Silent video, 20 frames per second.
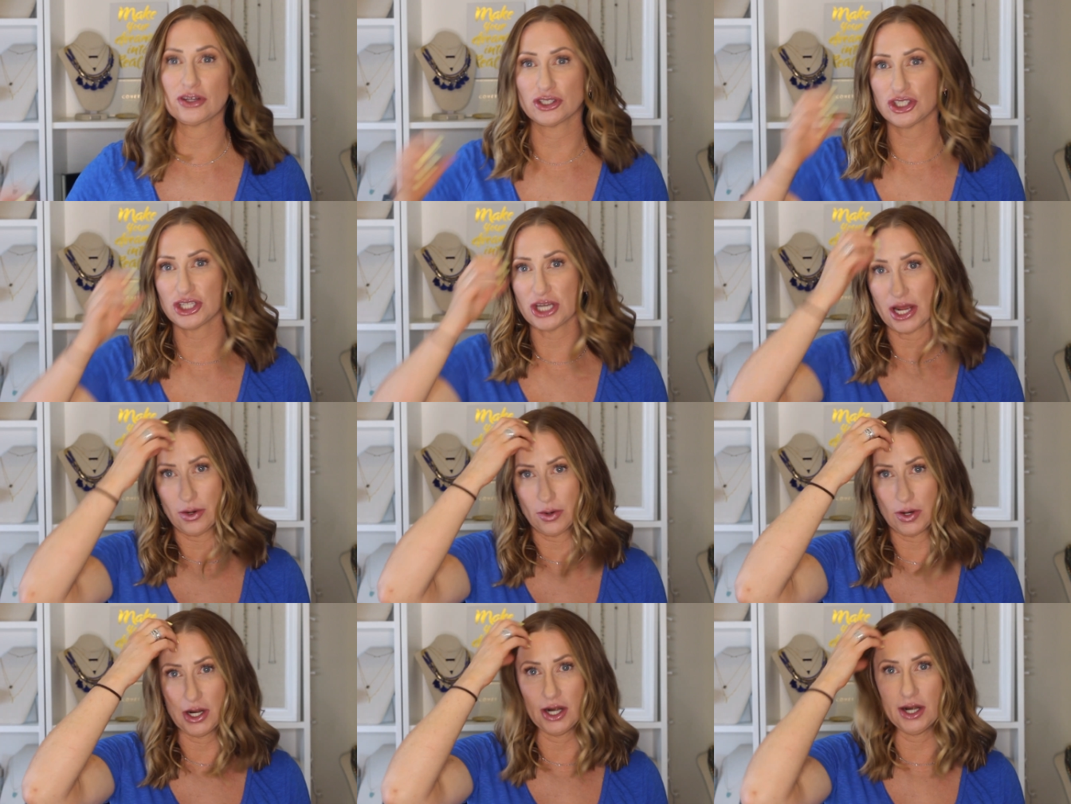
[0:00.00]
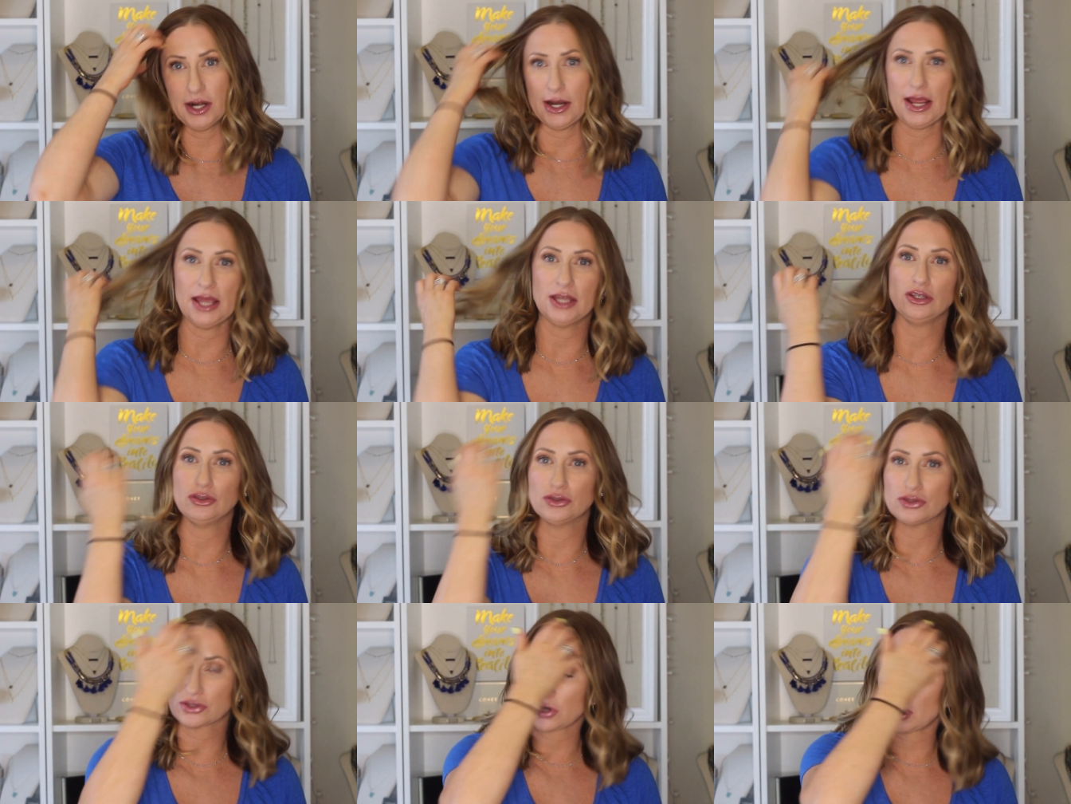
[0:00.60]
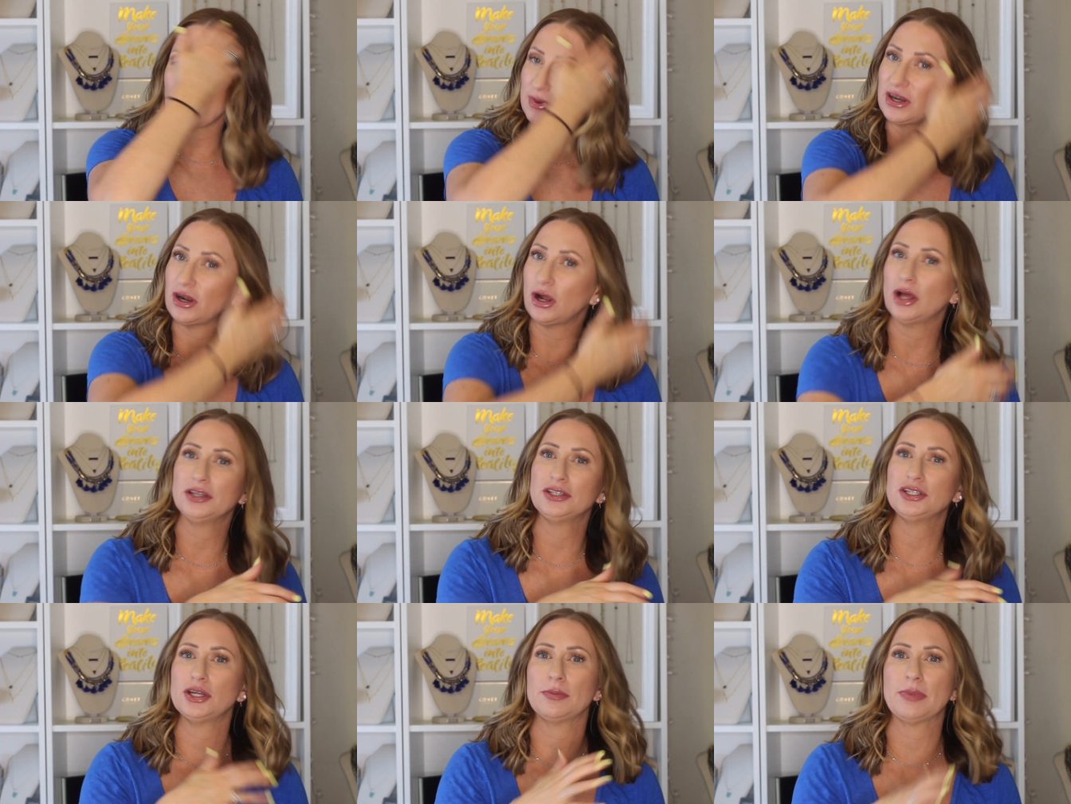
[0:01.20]
or shower and you scrub it
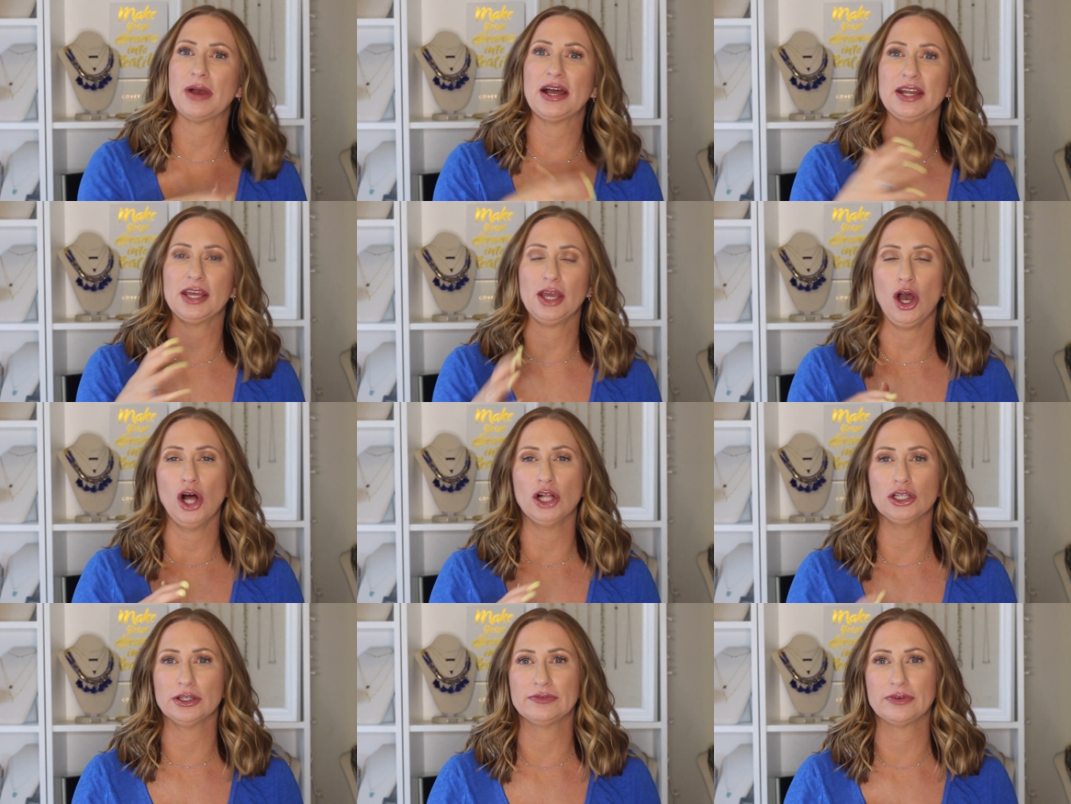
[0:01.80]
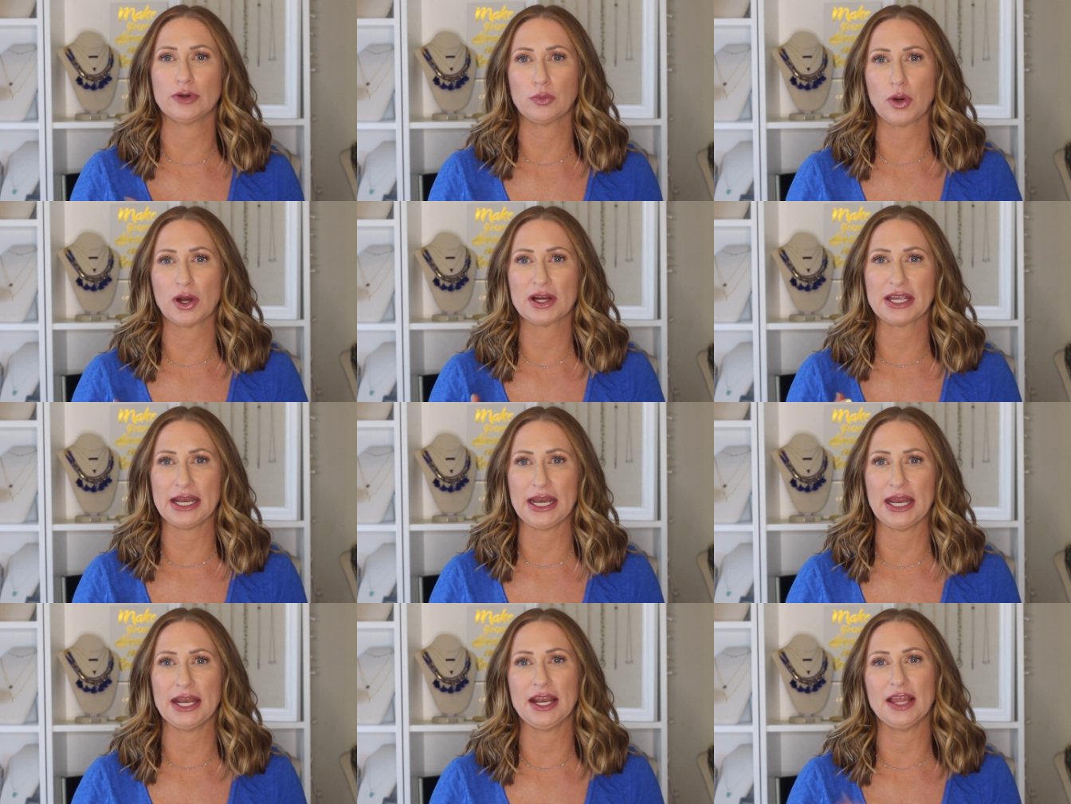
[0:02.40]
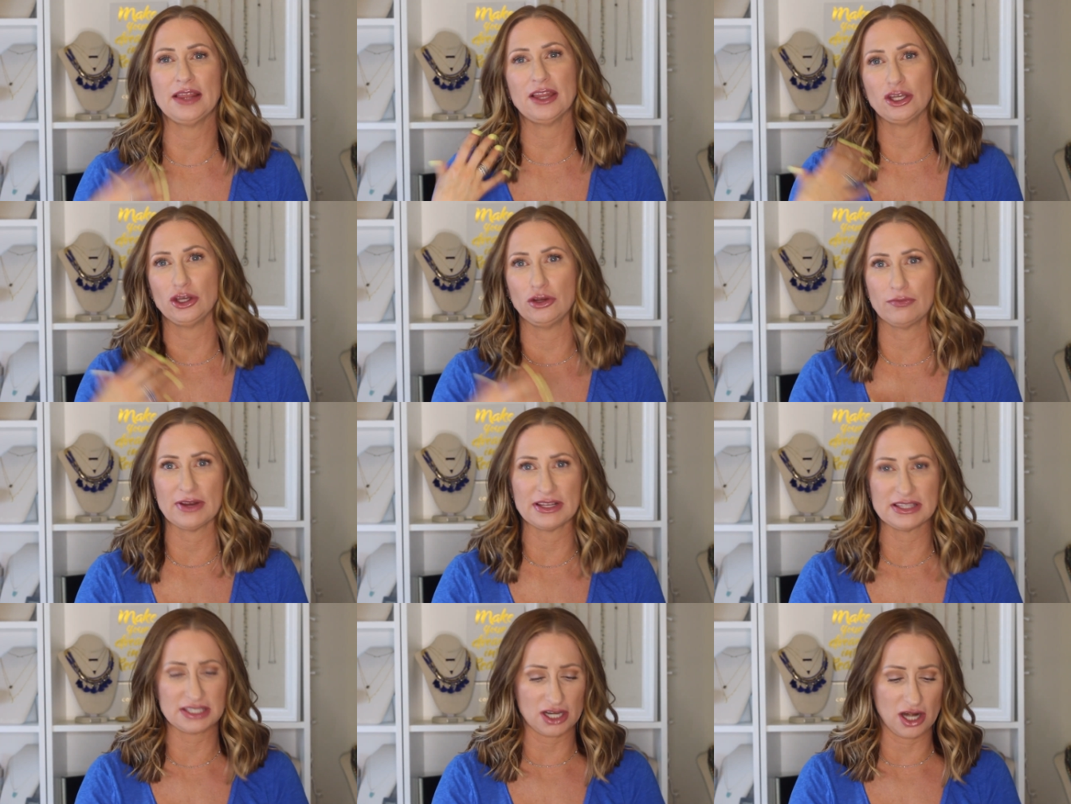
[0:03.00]
onto your body all over, work it in, and then you
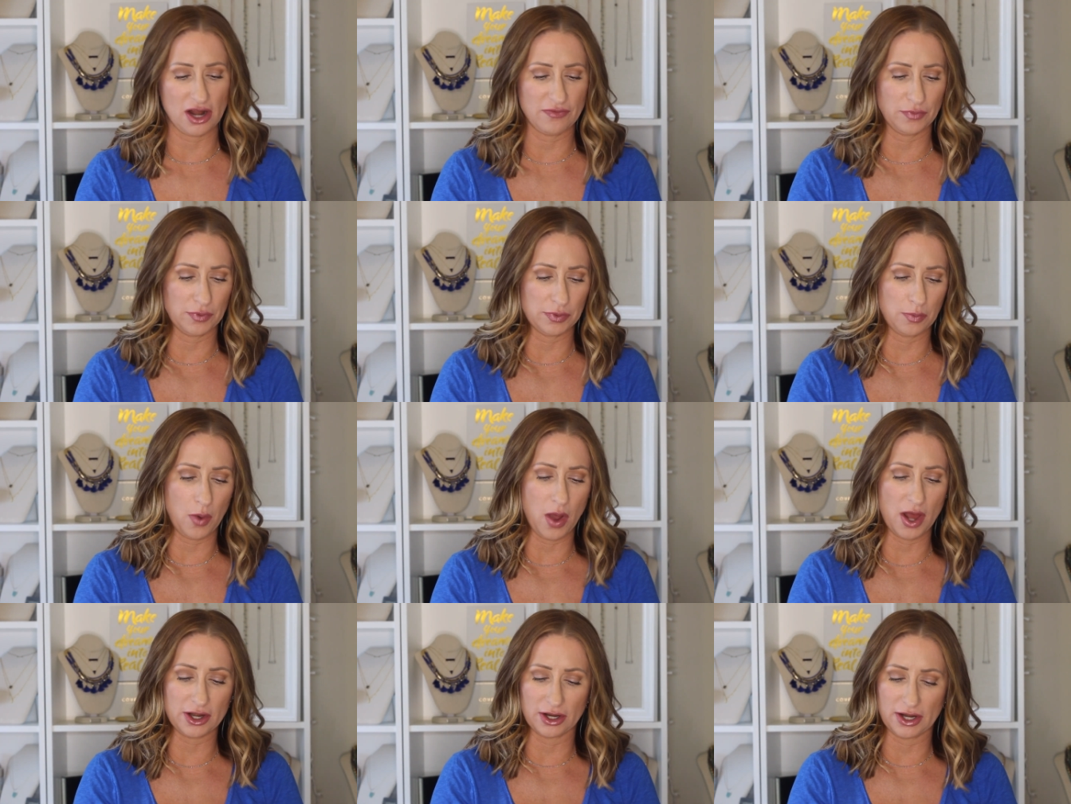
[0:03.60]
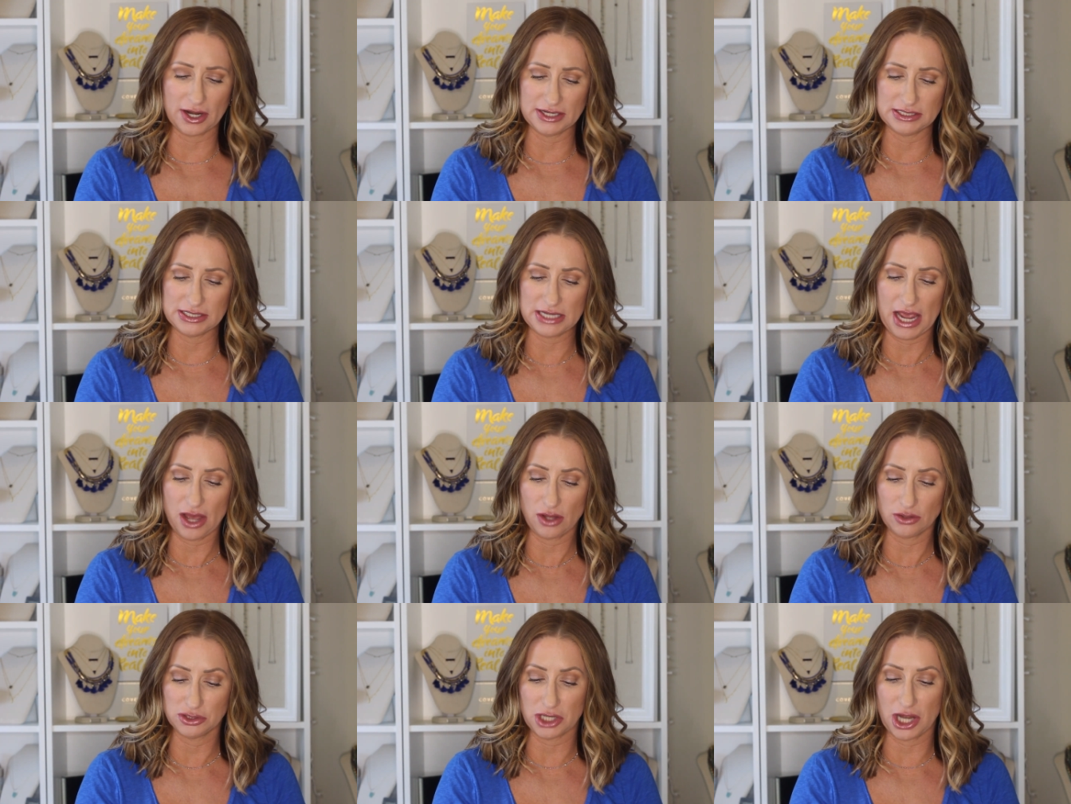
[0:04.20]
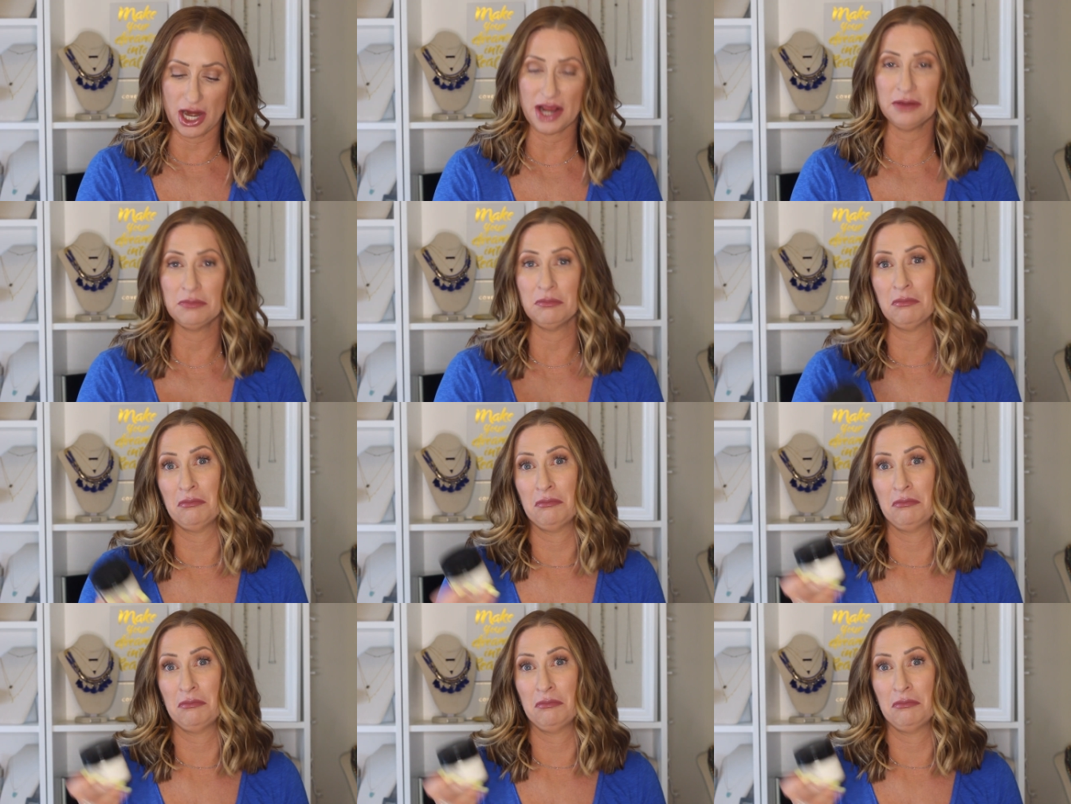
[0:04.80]
rinse it off with water and towel dry.